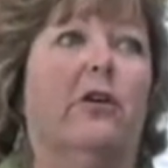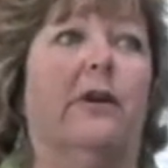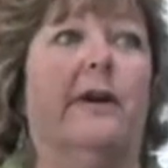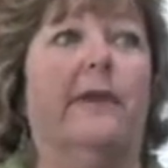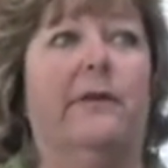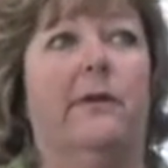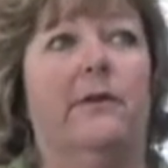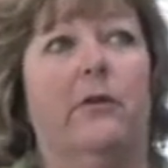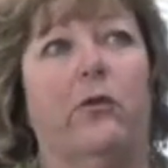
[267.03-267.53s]

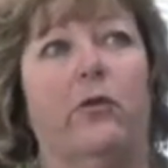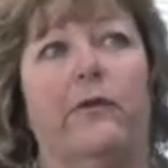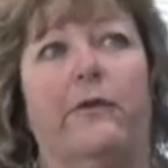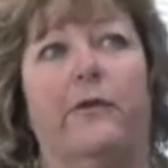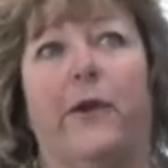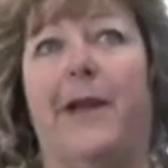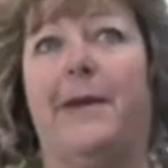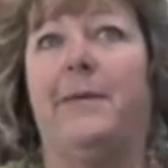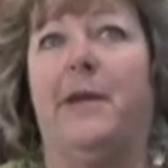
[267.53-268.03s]
and the whole
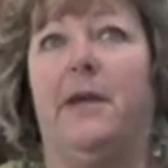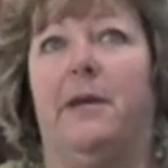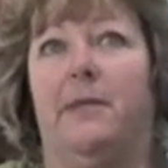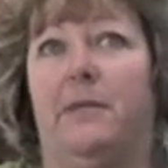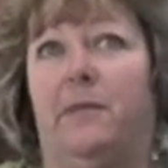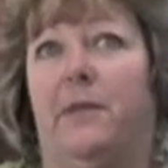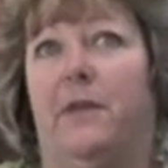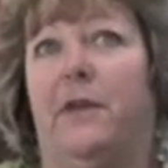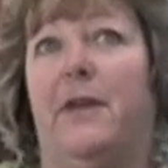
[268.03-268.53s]
framing
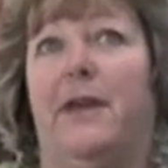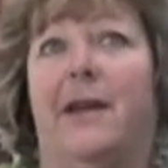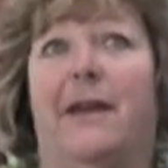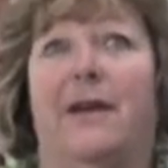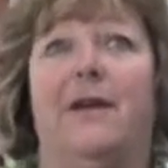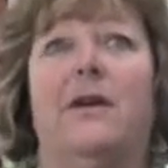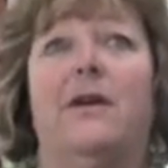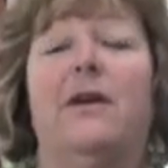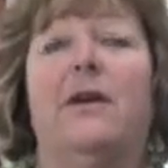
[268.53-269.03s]

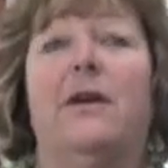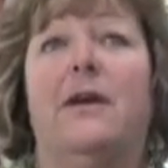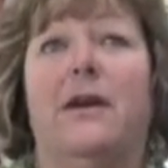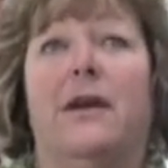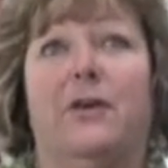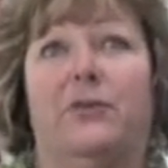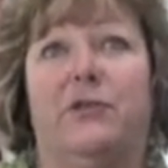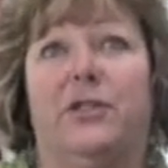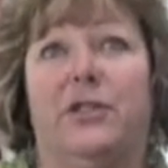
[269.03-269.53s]
thing,
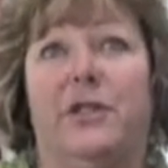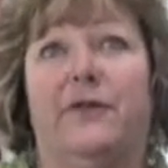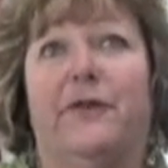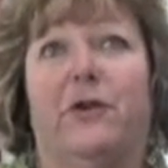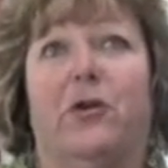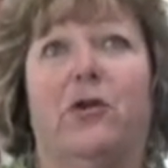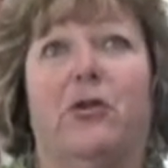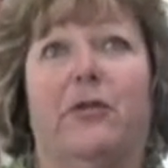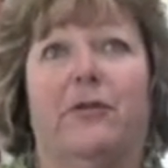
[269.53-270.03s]
it was
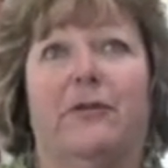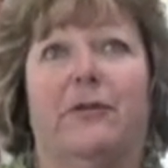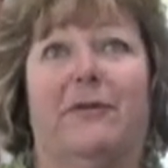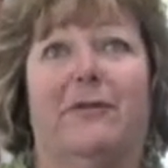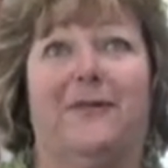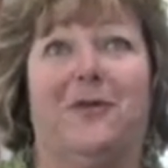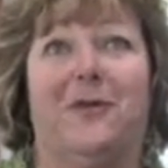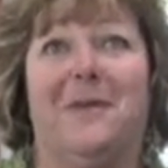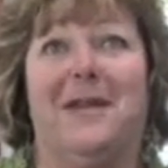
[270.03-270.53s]
difficult
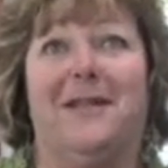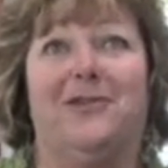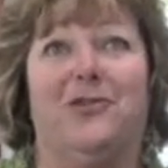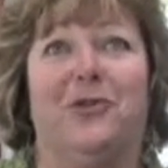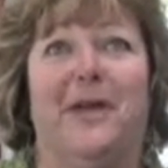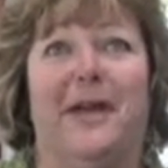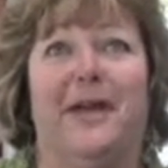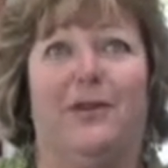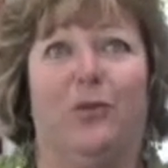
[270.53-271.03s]
for me to
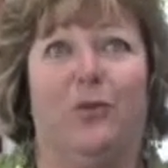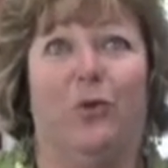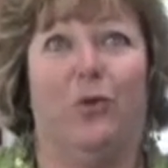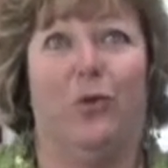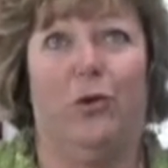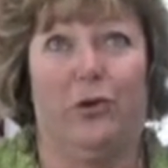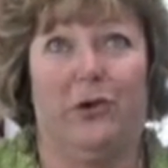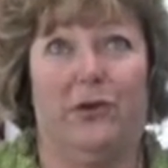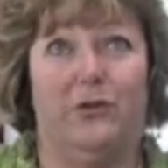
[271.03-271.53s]
get
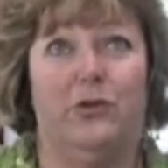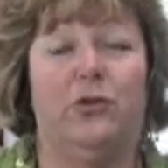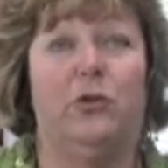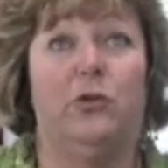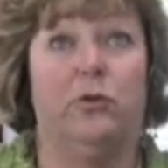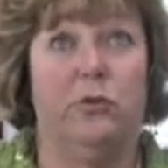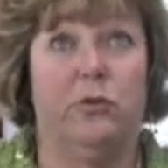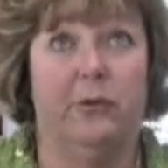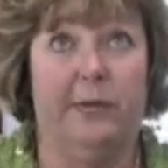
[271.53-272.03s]
work
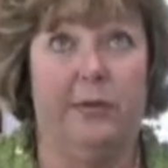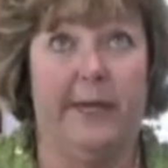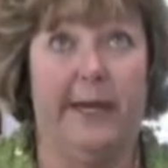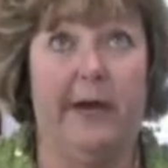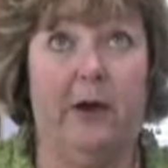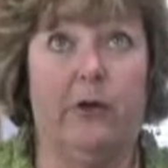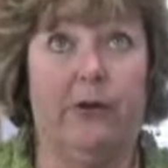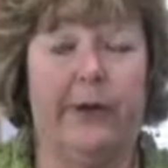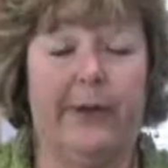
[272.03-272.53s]
to the
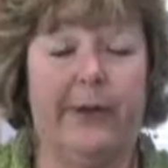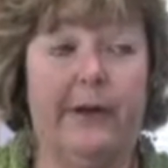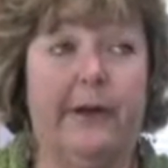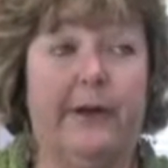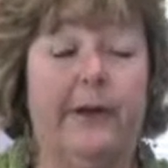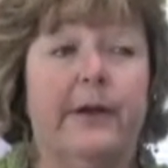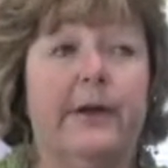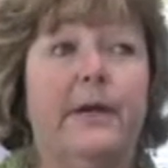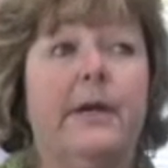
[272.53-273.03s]
gallery
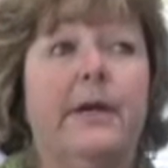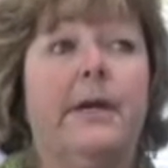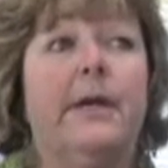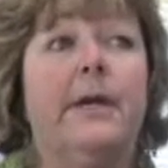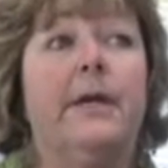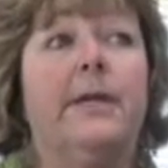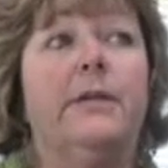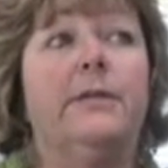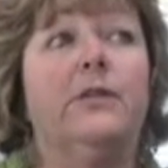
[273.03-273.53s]
there.
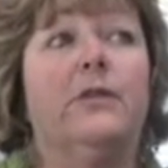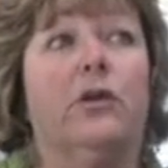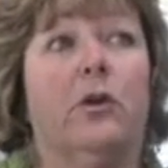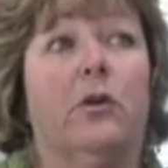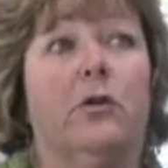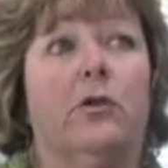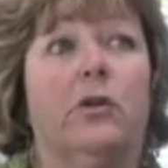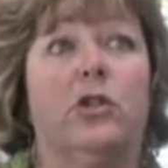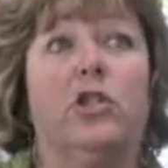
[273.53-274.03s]

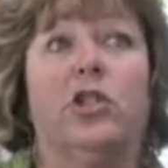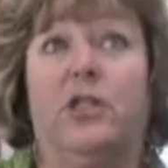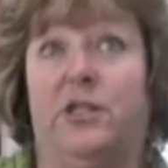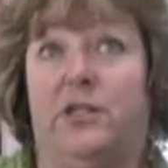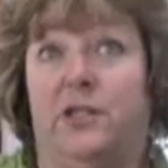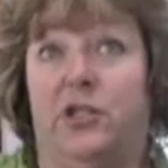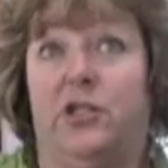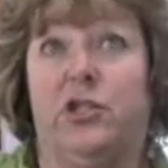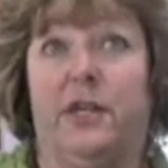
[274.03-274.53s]
So she
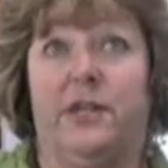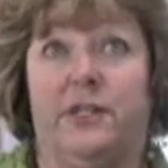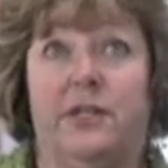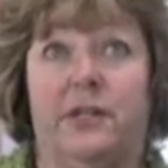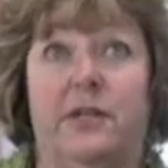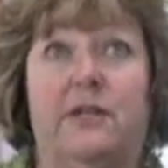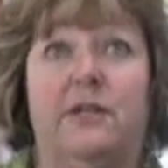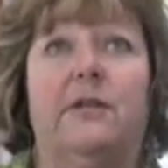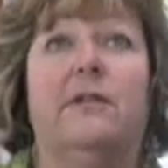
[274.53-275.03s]

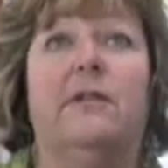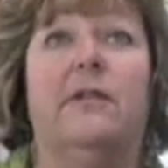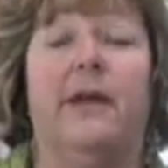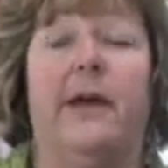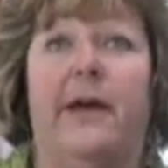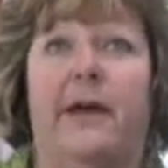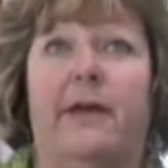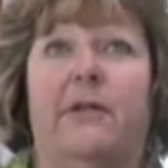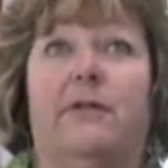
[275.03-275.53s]
suggested
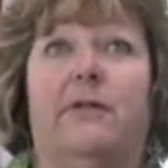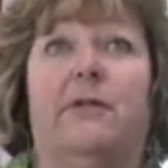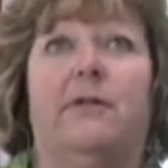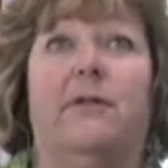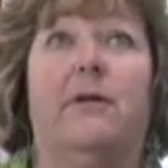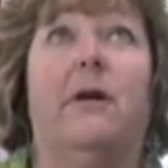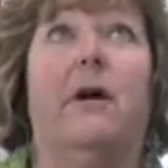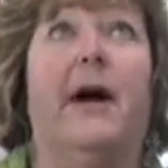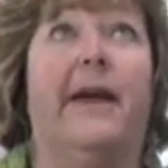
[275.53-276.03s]
that
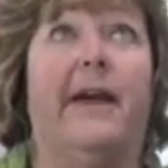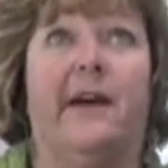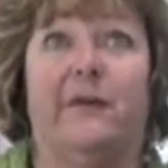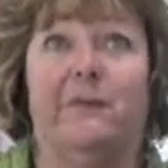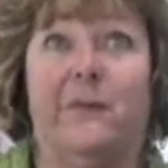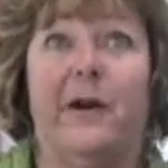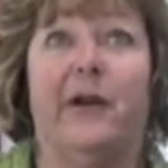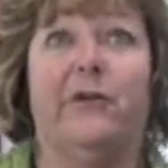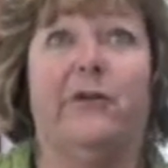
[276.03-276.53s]
I
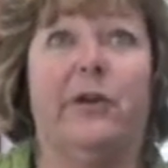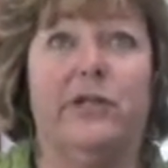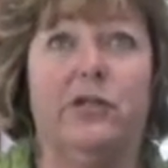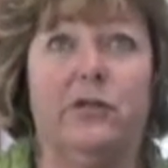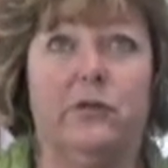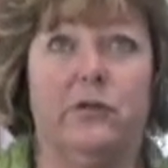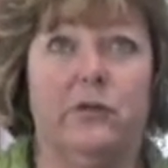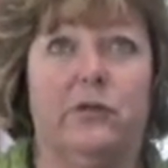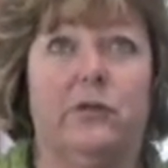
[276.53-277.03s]
have my
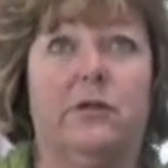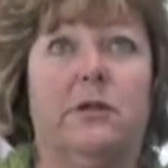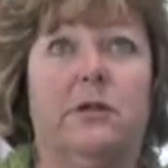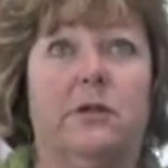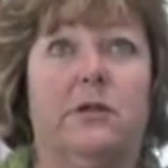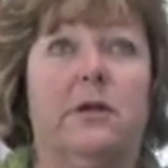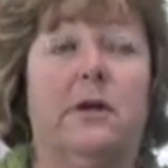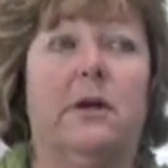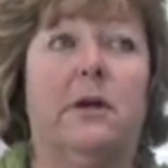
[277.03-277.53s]
originals
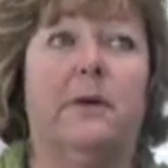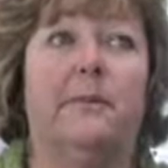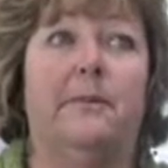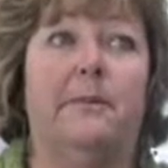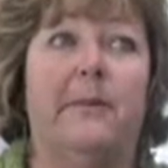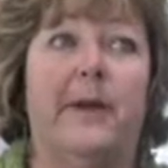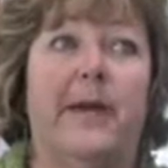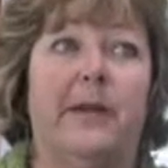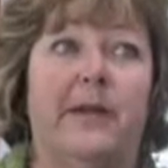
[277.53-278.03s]

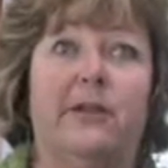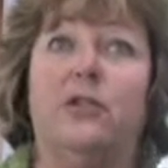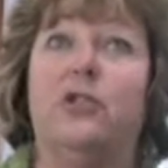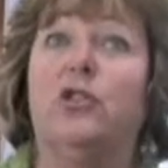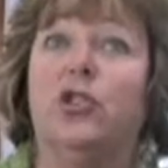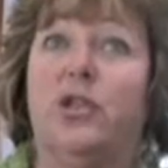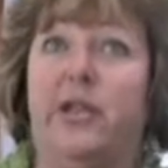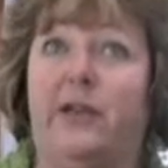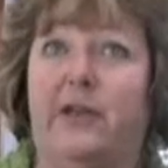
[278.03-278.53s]
made into
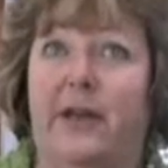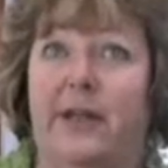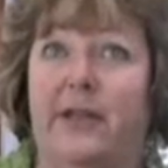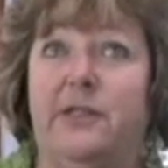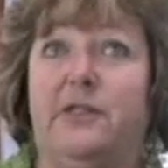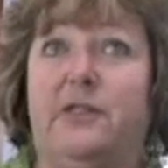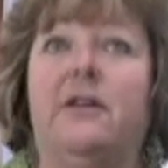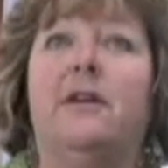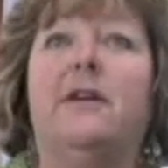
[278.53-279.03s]

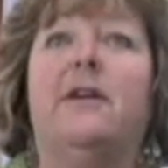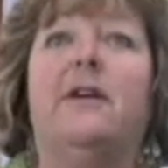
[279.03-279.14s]
giclées.